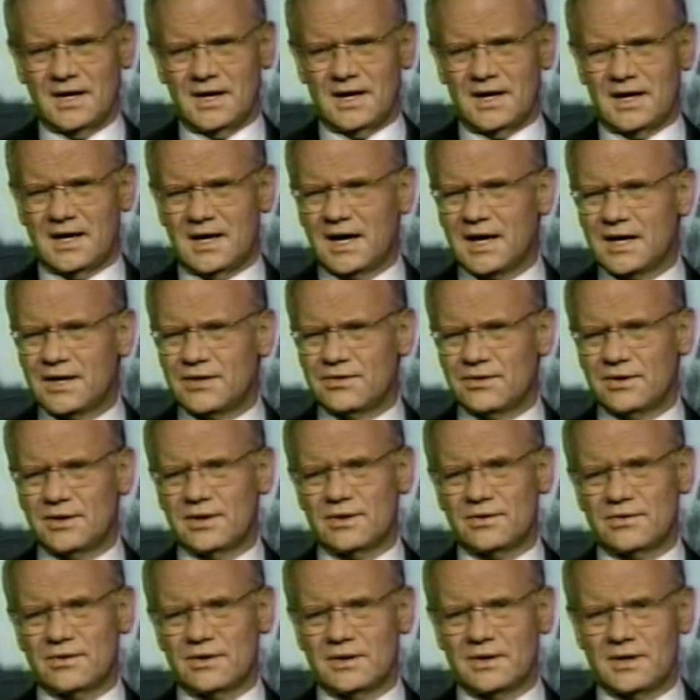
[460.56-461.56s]
I
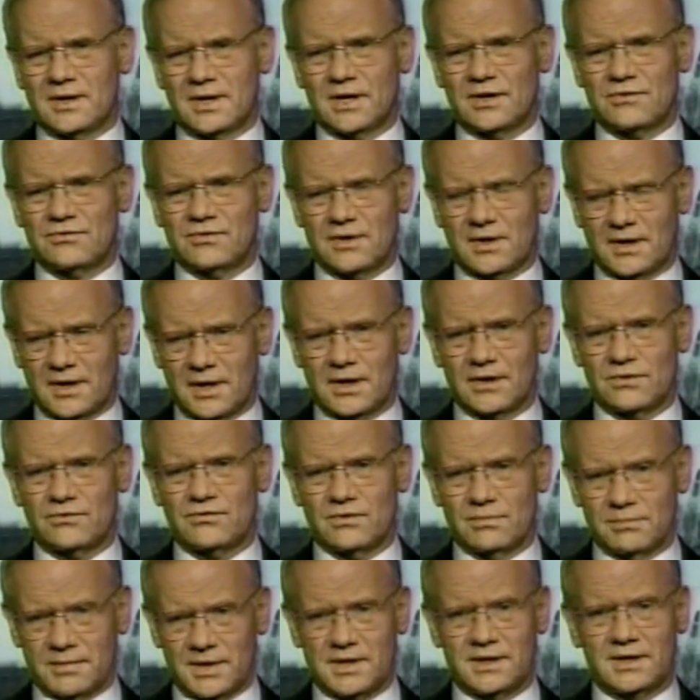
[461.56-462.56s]
think that NASA has
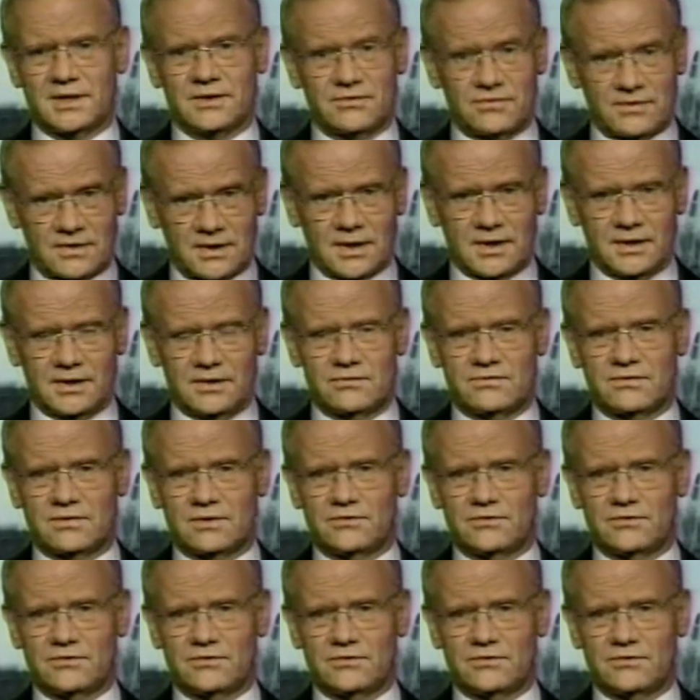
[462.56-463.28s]
to make its case.